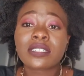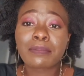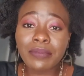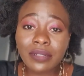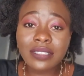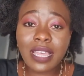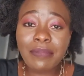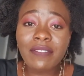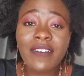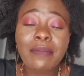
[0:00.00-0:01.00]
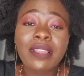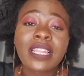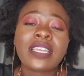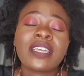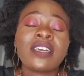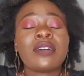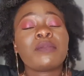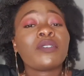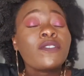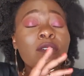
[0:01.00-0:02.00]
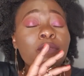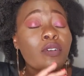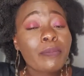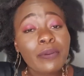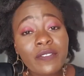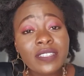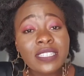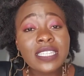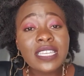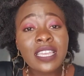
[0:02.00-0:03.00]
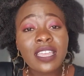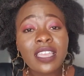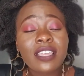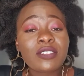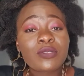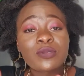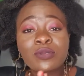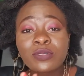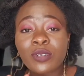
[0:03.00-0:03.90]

build up the family, move them from poverty into